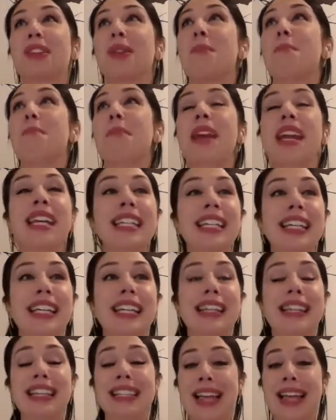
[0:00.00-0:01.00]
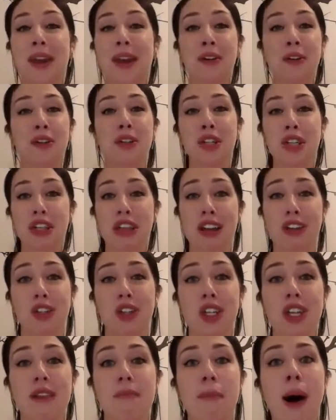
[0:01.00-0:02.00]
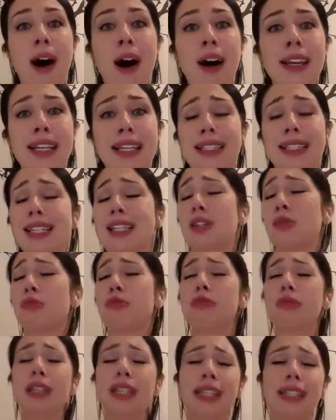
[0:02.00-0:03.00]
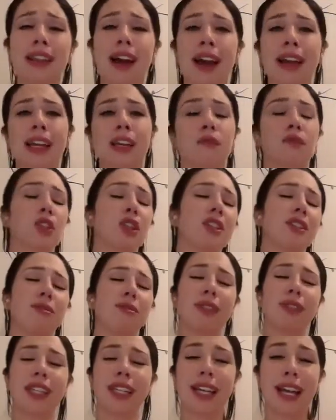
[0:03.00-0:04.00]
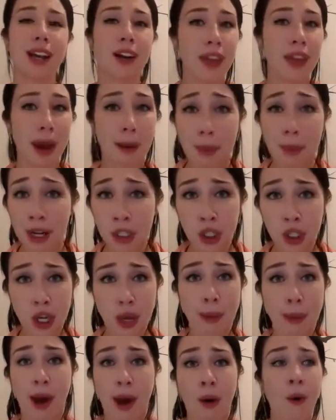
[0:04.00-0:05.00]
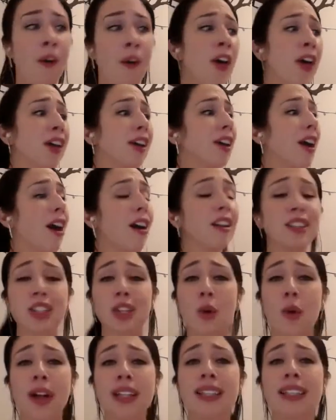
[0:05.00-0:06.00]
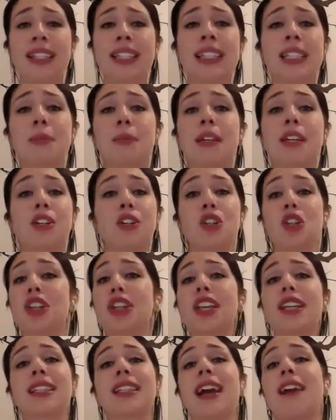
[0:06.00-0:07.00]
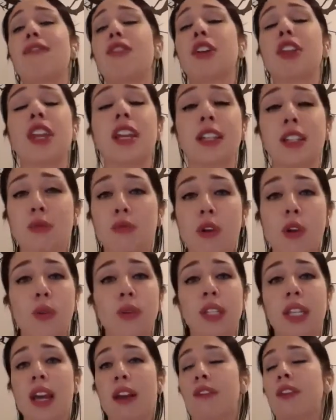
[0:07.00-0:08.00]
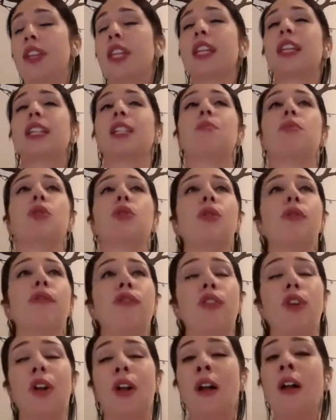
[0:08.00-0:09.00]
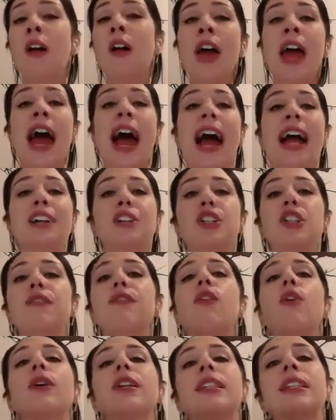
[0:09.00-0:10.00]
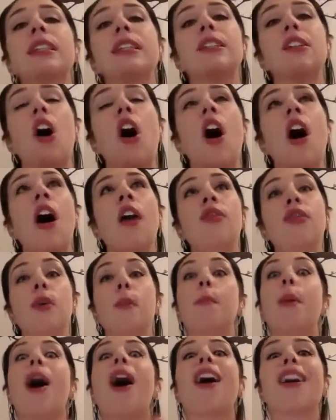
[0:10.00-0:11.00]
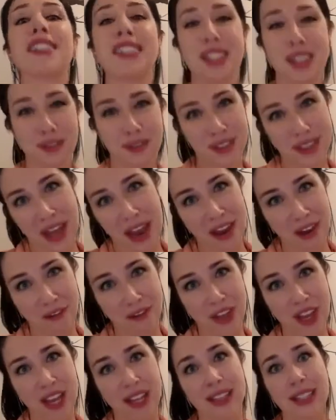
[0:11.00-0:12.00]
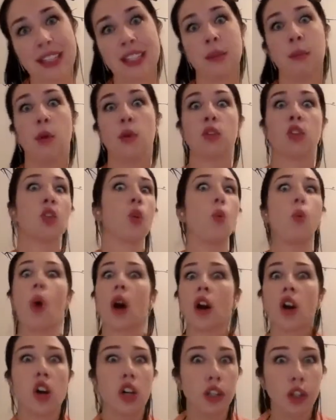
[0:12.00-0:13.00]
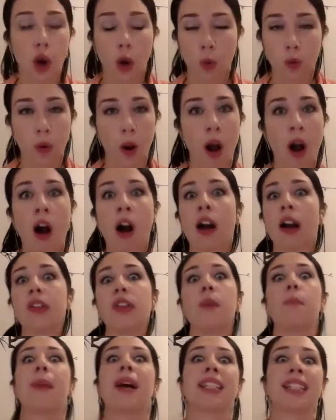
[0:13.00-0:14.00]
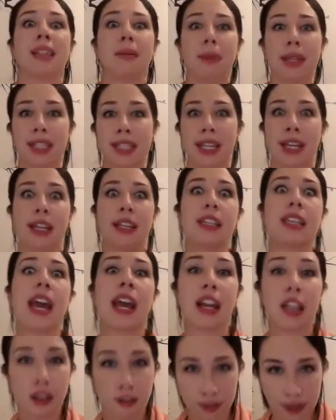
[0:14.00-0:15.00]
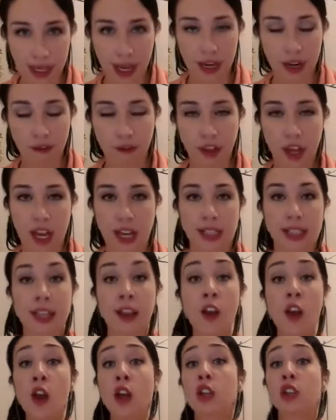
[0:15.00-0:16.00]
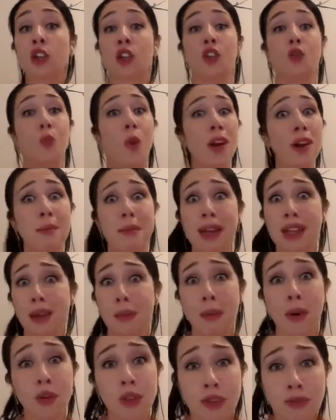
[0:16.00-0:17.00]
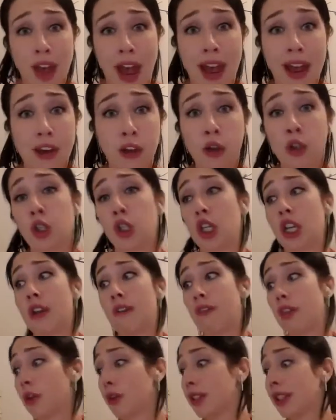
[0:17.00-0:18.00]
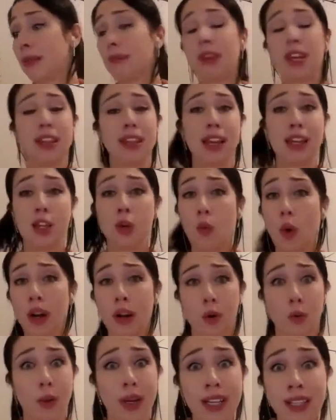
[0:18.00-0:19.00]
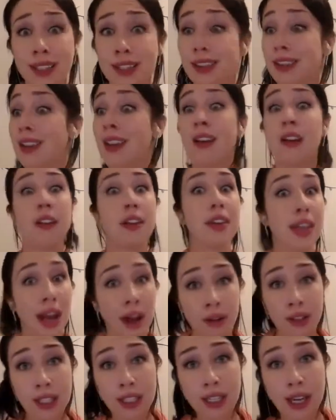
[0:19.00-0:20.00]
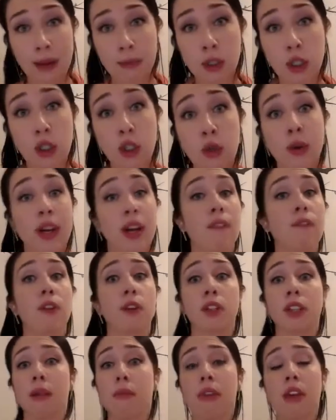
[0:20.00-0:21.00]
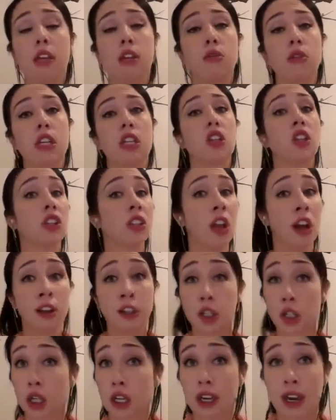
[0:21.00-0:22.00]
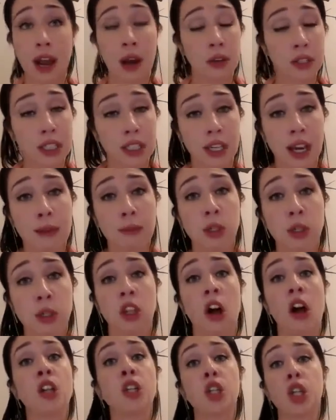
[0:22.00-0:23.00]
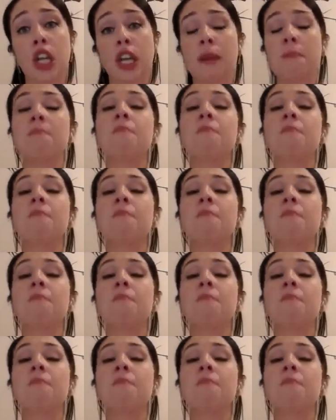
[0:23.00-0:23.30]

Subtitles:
the maiden, this energy that she embodies is really naive. She doesn't really care that much about consequences because she thinks everything is rosy, everything is beautiful, and she focuses on the positive side of things as opposed to what could go wrong and the pessimistic negative side of things. So you want to make the most of that energy. If there's something that you want to risk, now is the time to do it. If there's something you need to launch, now's the time to launch it.